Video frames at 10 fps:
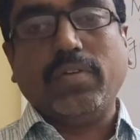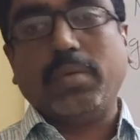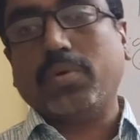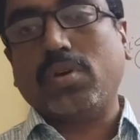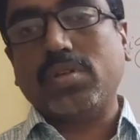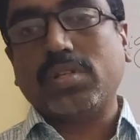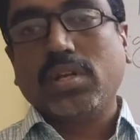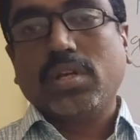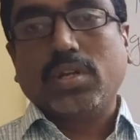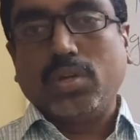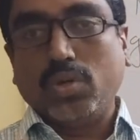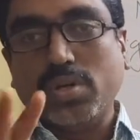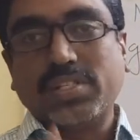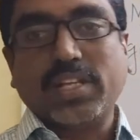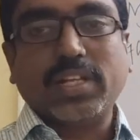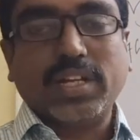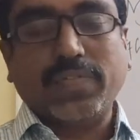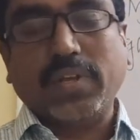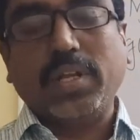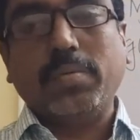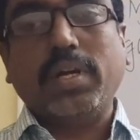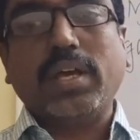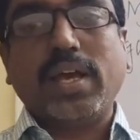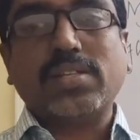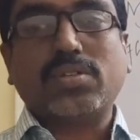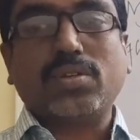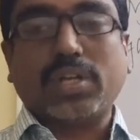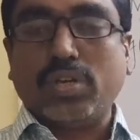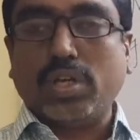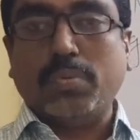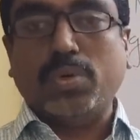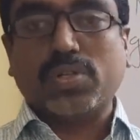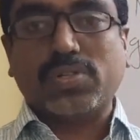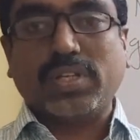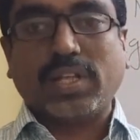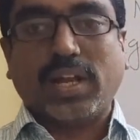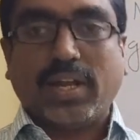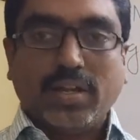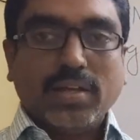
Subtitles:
Why? Because don't say that if anybody asks you, can you able to see the light?